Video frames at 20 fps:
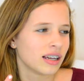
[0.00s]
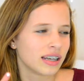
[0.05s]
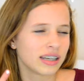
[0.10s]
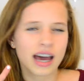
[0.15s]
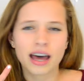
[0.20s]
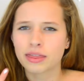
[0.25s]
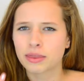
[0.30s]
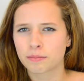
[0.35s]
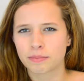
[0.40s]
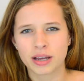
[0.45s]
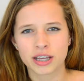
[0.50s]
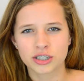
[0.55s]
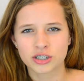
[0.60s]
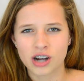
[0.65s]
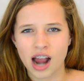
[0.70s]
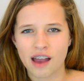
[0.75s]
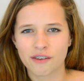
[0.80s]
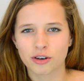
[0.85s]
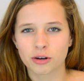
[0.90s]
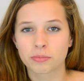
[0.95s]
not the bus
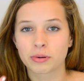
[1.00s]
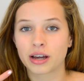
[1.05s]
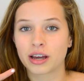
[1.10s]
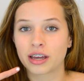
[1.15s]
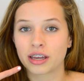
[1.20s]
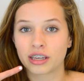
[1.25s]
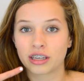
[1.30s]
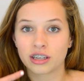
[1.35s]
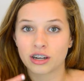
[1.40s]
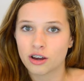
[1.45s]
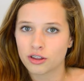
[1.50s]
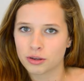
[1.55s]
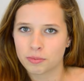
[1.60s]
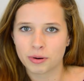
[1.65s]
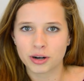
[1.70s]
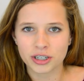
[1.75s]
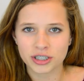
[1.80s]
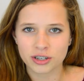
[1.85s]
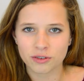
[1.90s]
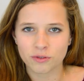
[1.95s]
driver, but you know, the
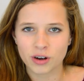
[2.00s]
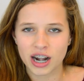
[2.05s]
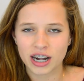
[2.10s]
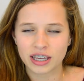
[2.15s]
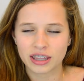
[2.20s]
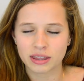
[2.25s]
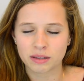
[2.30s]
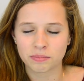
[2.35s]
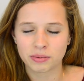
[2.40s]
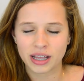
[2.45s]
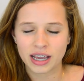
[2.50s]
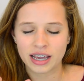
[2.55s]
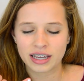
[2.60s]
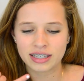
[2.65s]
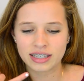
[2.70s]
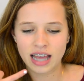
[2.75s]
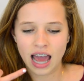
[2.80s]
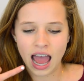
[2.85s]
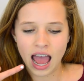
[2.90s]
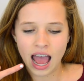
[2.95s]
person running the
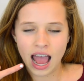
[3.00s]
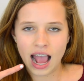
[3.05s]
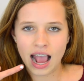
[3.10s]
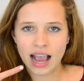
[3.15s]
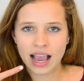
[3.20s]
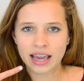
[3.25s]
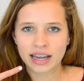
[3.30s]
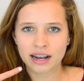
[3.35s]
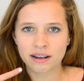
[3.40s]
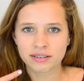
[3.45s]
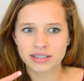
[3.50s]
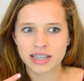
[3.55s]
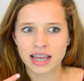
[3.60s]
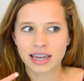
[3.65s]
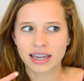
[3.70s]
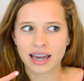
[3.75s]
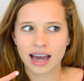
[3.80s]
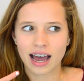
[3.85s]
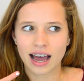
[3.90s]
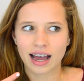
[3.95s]
place, and I was
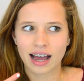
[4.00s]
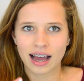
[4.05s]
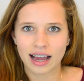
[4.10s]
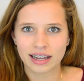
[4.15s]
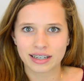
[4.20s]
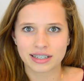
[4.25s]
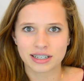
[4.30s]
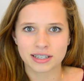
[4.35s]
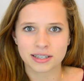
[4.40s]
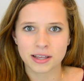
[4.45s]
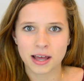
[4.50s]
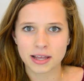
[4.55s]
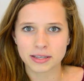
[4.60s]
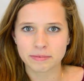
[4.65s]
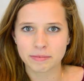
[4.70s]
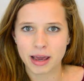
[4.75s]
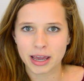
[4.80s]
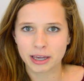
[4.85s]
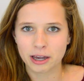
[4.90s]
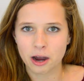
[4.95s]
like, I just
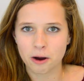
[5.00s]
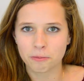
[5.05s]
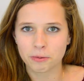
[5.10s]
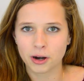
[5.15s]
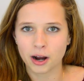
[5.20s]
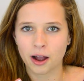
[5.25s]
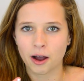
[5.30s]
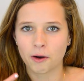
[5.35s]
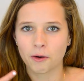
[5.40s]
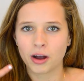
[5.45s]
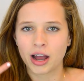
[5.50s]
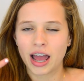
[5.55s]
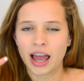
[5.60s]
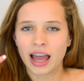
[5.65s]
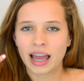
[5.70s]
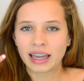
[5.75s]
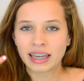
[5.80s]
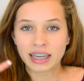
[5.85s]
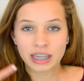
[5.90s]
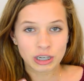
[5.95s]
lost my GoPro.
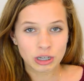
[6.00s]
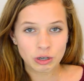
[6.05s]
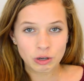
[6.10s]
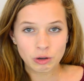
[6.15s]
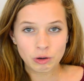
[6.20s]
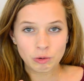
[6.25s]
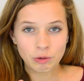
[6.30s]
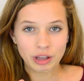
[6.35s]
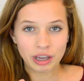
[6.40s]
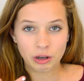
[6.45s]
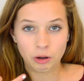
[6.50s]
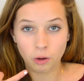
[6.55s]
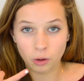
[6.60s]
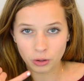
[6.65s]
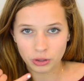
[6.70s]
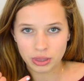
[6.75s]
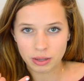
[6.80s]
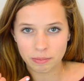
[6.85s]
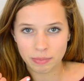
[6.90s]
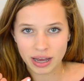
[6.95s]
Can you like
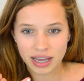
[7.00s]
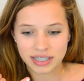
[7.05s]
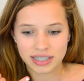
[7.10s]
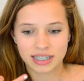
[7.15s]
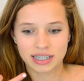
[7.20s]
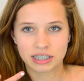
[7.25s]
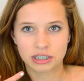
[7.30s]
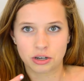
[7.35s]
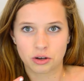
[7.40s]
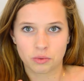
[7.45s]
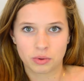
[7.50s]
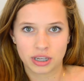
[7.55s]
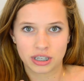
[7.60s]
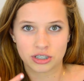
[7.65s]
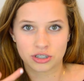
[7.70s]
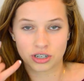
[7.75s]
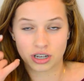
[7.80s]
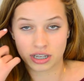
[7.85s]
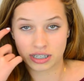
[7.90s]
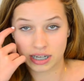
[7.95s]
hold the bus until we
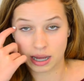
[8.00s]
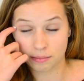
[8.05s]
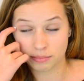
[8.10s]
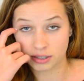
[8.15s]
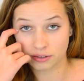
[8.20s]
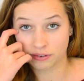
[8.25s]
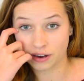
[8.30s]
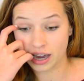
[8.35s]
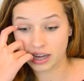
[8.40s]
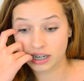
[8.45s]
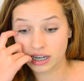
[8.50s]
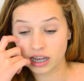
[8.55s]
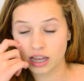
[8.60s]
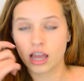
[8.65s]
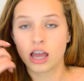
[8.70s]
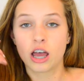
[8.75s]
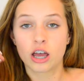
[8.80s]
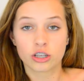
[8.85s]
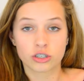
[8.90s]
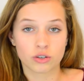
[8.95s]
attempt to find it?
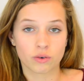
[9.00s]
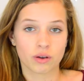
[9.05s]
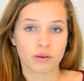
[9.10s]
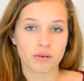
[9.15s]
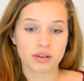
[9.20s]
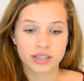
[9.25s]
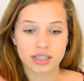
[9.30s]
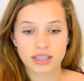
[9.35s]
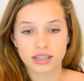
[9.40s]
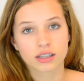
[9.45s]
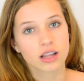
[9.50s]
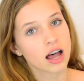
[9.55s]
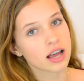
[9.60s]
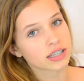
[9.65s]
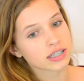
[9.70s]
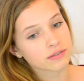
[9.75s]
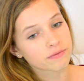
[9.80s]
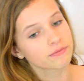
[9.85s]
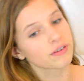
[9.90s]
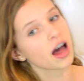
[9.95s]
So we went to the
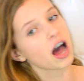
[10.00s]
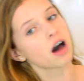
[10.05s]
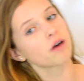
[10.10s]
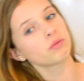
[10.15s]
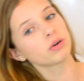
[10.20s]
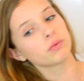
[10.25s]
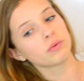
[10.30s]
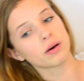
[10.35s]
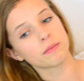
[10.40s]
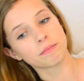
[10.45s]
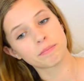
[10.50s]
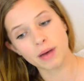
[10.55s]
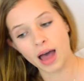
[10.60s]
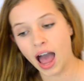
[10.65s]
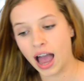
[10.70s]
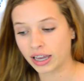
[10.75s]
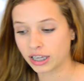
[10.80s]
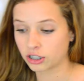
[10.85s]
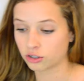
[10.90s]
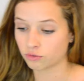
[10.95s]
lost and found, we went
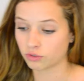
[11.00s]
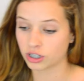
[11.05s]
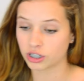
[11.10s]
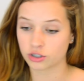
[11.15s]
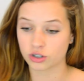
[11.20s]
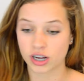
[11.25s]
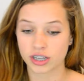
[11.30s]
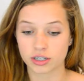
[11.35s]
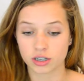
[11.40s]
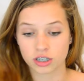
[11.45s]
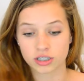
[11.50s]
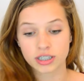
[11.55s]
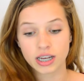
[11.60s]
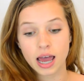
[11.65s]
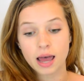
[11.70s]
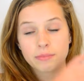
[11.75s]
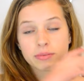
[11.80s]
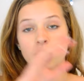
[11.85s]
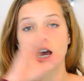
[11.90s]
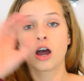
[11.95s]
back and retraced our
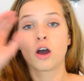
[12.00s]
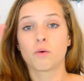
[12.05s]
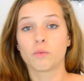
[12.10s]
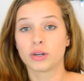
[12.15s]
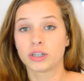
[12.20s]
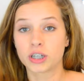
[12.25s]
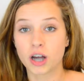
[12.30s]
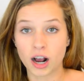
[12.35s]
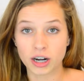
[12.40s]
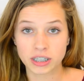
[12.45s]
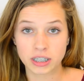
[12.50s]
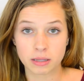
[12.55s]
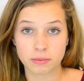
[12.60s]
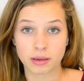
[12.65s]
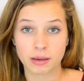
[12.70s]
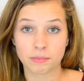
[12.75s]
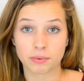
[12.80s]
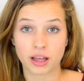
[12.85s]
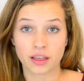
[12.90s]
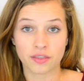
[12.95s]
steps. We talked to the
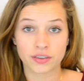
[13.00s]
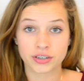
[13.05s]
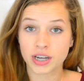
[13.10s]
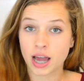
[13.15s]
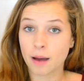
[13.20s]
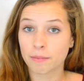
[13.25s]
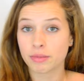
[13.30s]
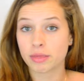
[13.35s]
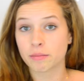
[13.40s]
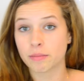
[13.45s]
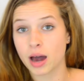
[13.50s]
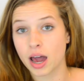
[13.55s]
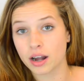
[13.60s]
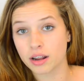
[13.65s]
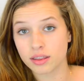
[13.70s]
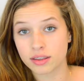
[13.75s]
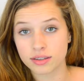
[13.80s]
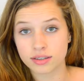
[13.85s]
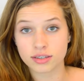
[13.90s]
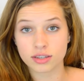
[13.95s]
people at the top and the
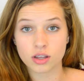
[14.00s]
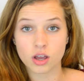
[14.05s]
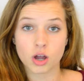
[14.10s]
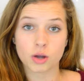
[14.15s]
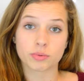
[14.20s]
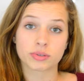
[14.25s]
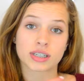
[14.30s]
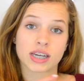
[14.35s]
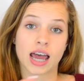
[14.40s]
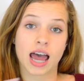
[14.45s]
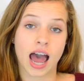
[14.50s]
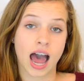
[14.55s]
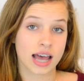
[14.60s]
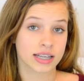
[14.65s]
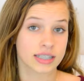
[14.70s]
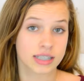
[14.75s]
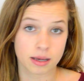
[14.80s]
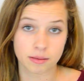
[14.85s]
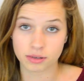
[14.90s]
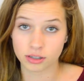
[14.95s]
bottom of the slopes to
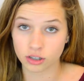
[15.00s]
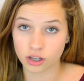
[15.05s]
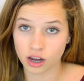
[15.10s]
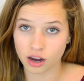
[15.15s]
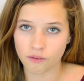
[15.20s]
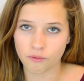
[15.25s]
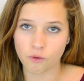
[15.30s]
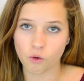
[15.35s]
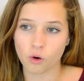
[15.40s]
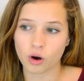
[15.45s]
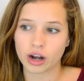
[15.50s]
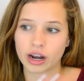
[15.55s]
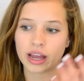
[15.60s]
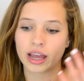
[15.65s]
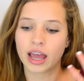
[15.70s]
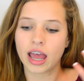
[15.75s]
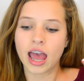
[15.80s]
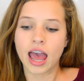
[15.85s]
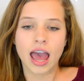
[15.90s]
ask them to look for it,